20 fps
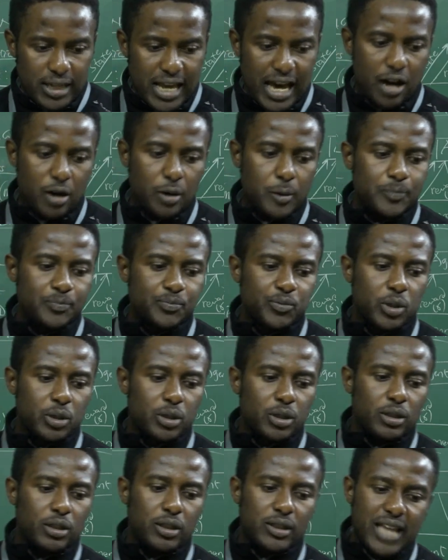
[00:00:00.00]

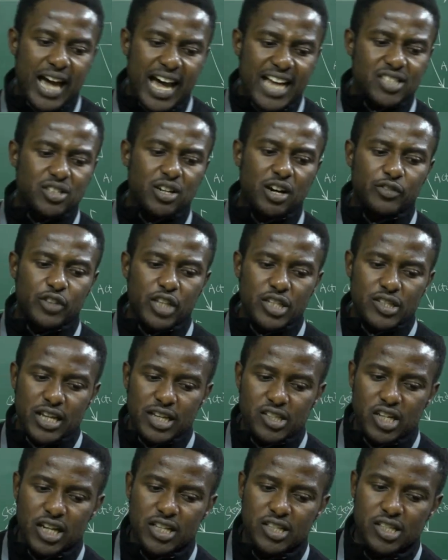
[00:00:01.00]
Now, the task of
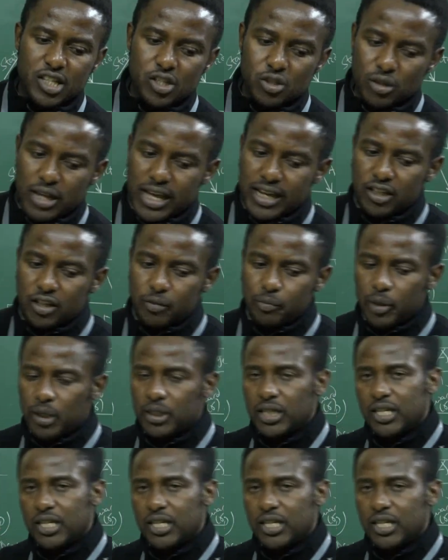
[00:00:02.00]
this agent is to learn the